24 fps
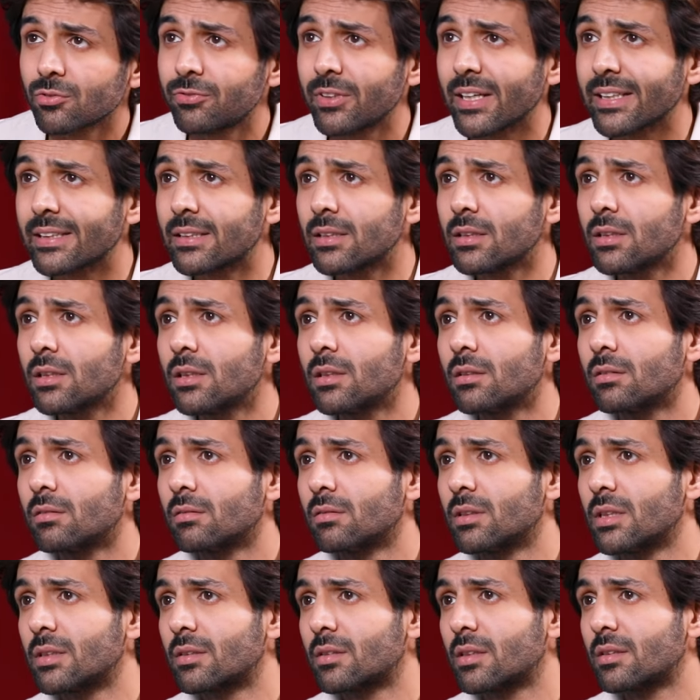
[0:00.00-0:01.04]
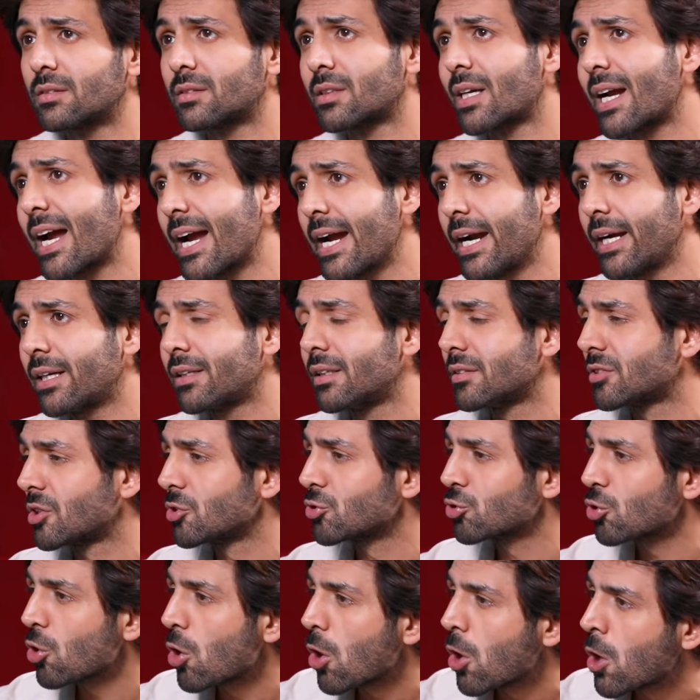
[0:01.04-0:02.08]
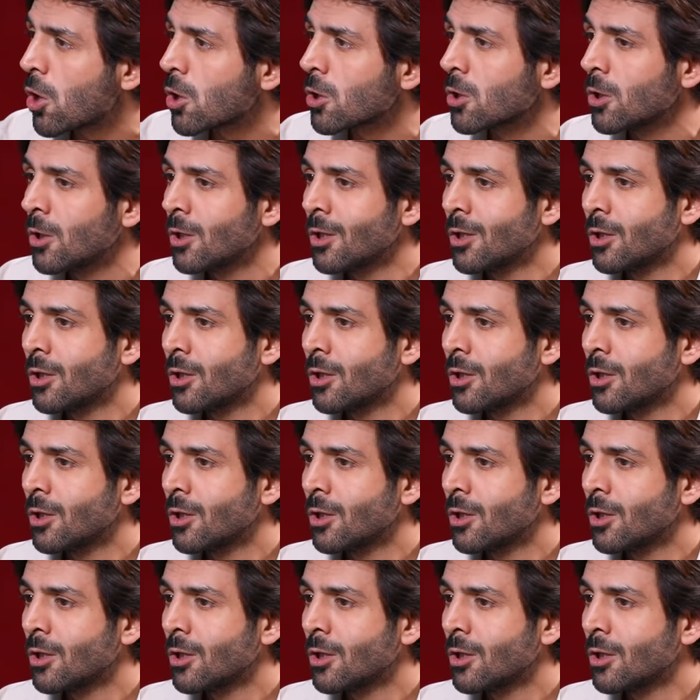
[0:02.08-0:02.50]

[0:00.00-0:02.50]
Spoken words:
whether this is right, this is wrong,